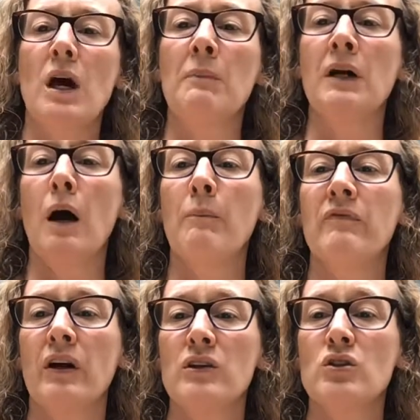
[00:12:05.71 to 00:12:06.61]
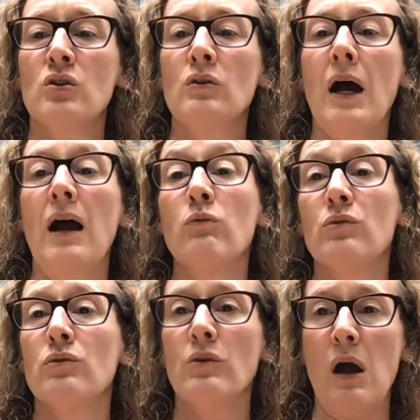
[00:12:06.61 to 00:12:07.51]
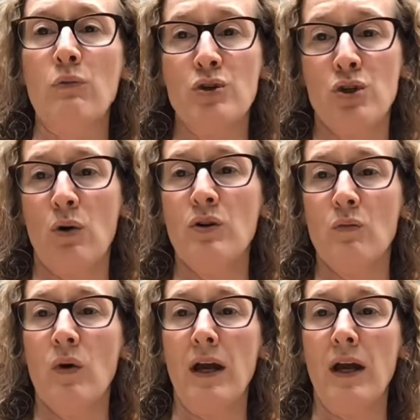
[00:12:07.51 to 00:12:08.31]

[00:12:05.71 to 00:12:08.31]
coming up very soon, I will show you